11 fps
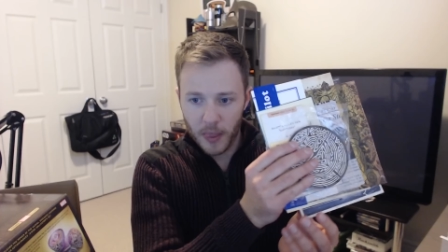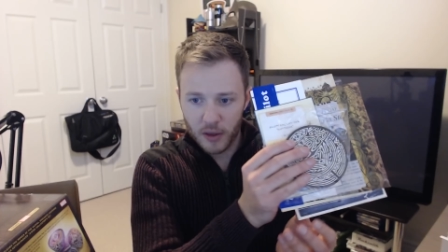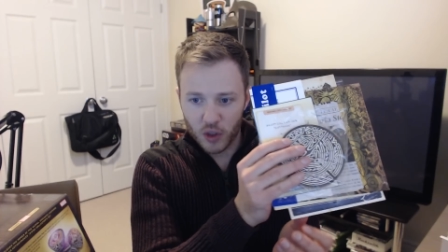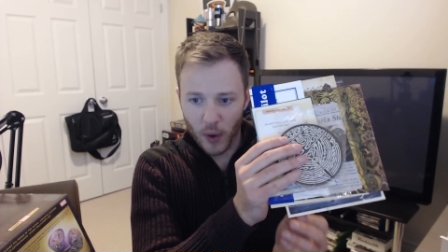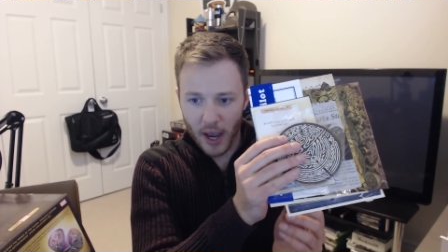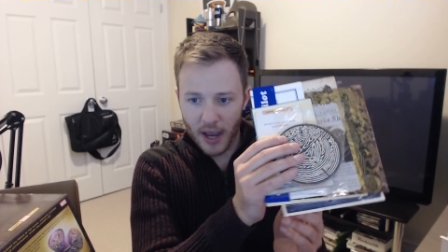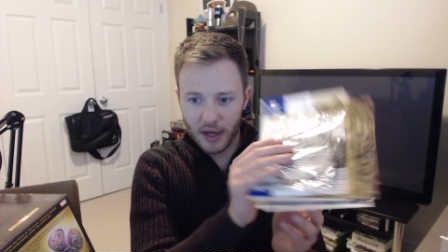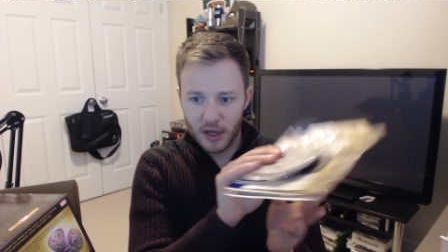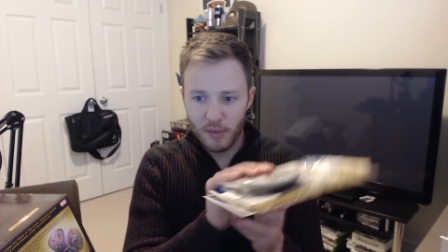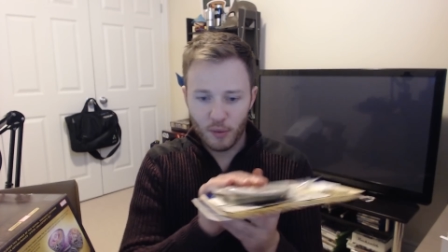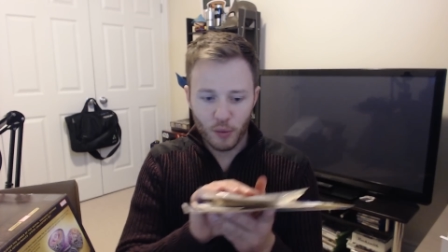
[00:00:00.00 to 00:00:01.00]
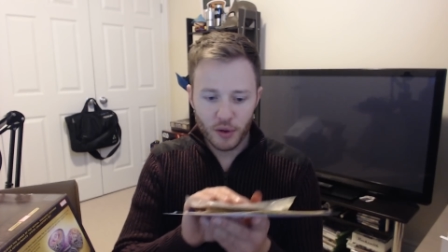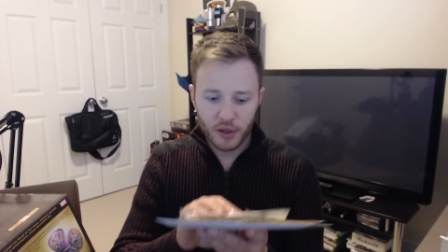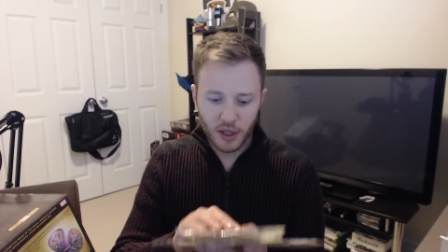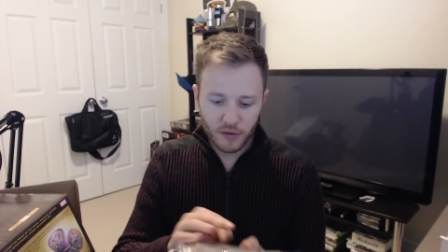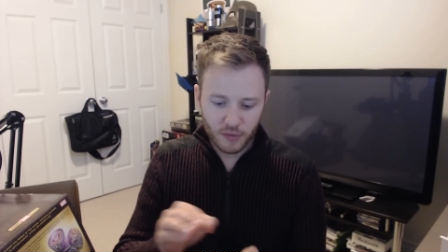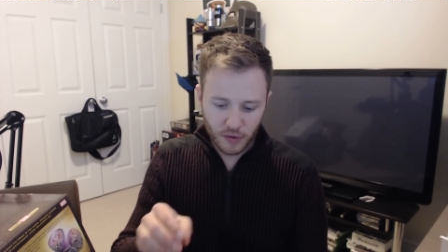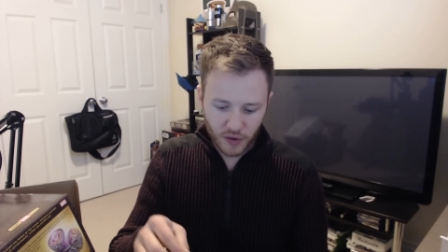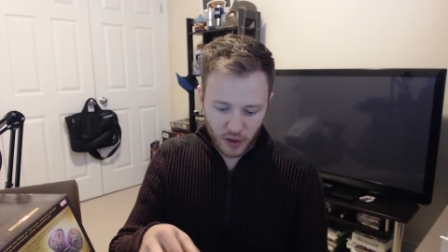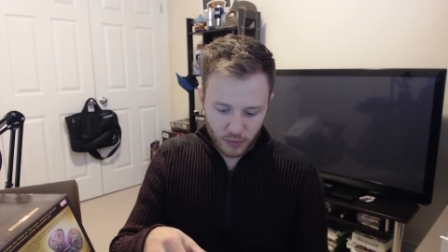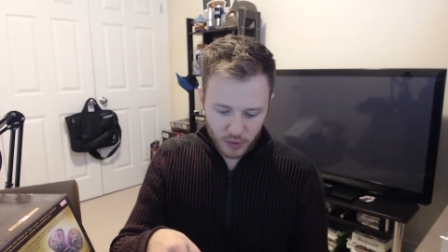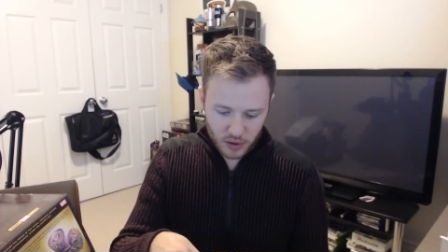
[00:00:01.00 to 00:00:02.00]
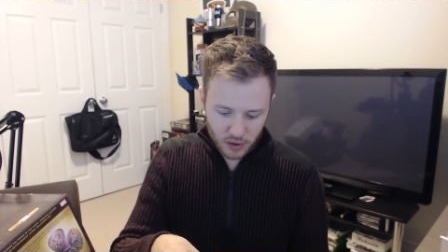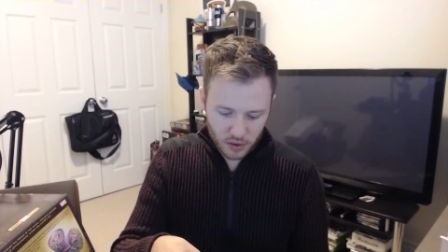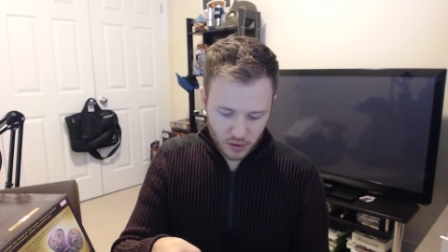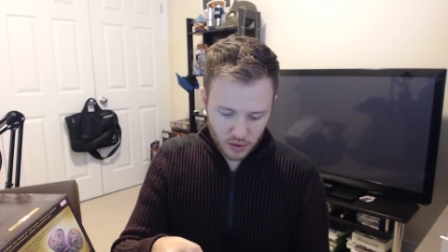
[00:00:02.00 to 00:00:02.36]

swag, memorabilia from the films.